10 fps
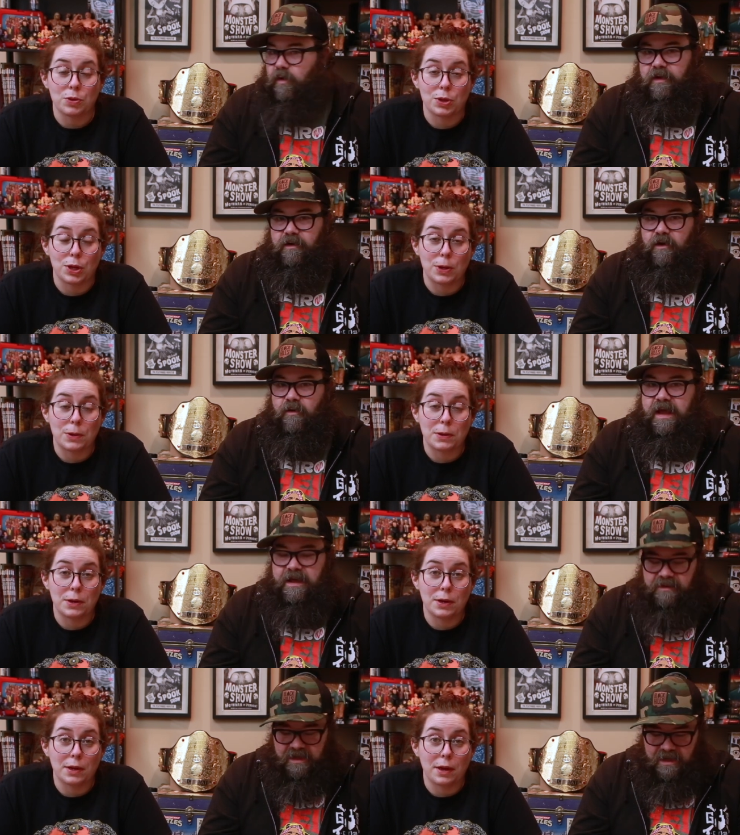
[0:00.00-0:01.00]
Speaker 1: spoiler away in
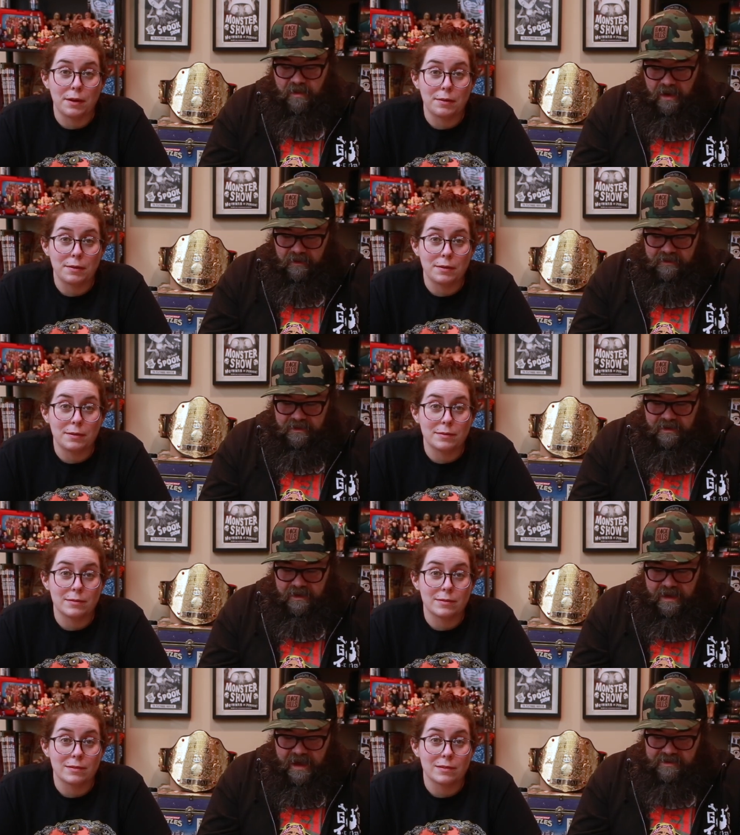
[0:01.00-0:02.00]
the email.
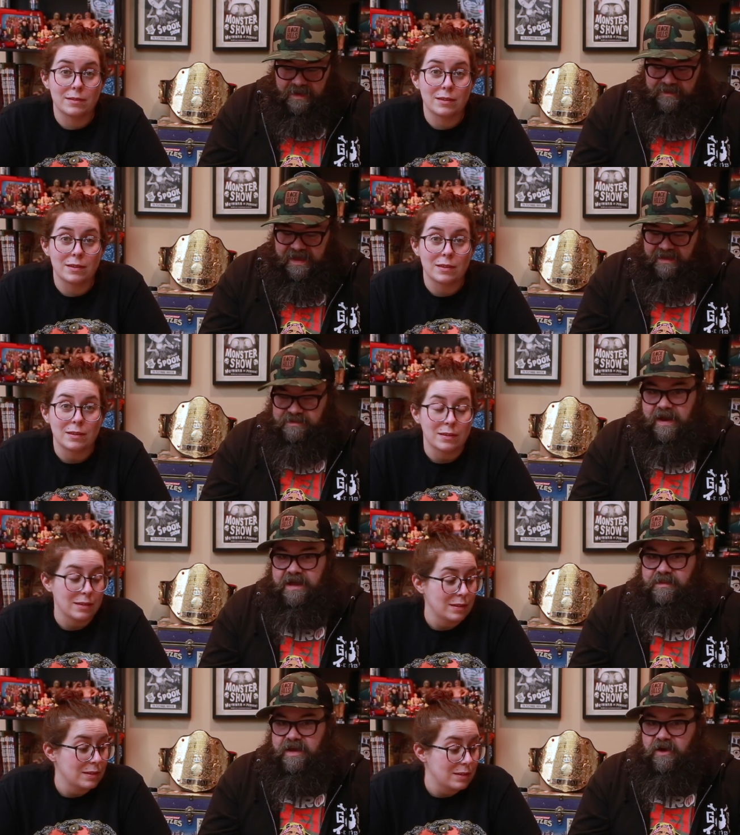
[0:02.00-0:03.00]
I'm thinking it's probably going
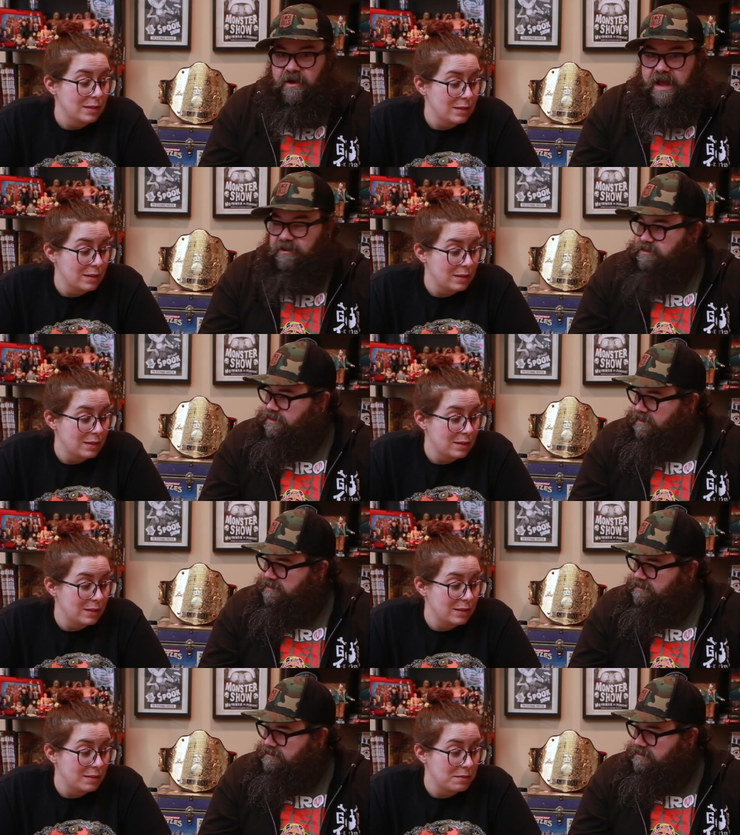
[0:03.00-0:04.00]
to be a Kurt Angle shirt.